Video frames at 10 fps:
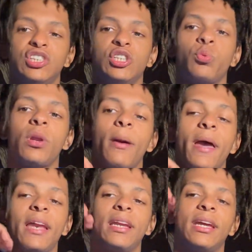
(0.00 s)
just when I'm
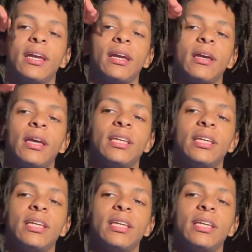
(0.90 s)
editing,